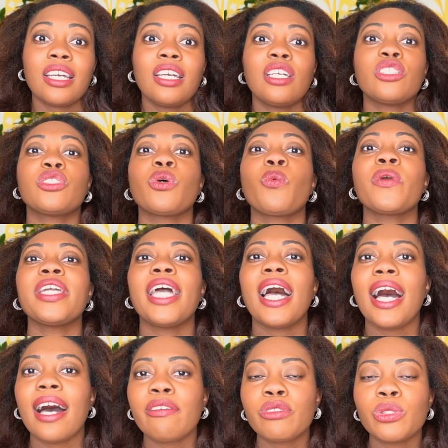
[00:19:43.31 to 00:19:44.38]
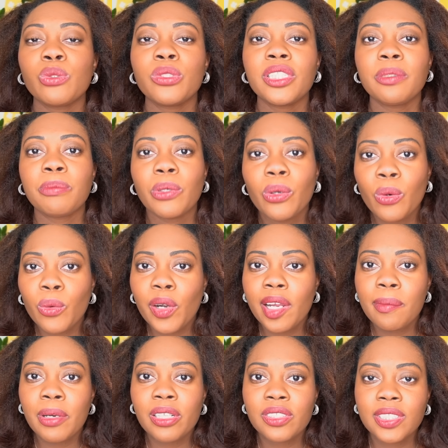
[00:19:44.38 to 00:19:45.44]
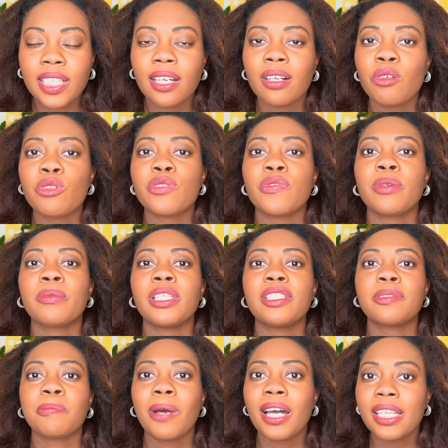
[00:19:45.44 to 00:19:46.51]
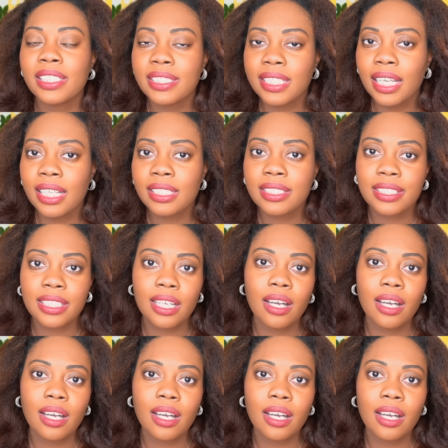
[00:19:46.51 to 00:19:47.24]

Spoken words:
And so we have to deprogram ourselves from these mindsets